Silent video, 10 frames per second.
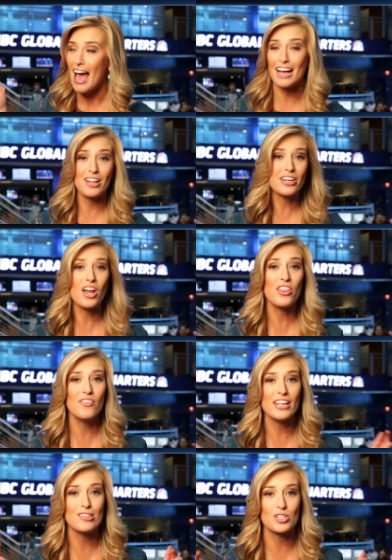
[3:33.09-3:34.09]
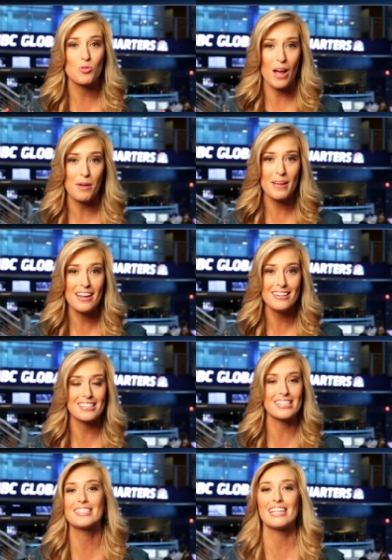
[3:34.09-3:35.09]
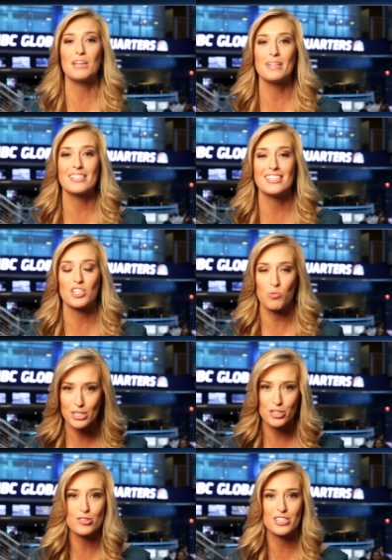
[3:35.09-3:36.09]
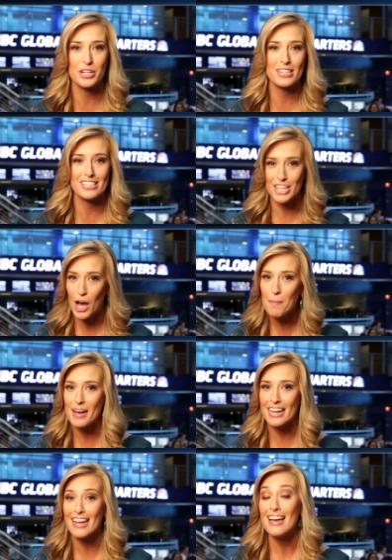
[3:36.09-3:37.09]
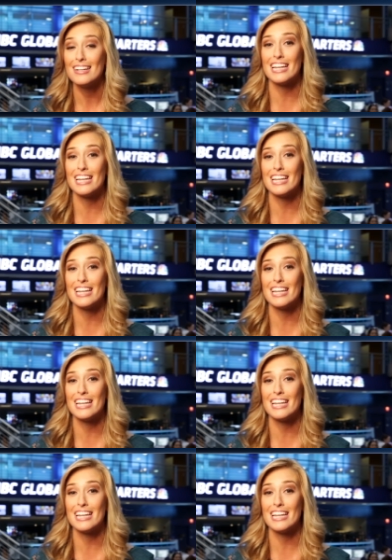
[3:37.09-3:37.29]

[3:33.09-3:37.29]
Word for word: and click on all the videos around me to see C N B C's original series, Young Money,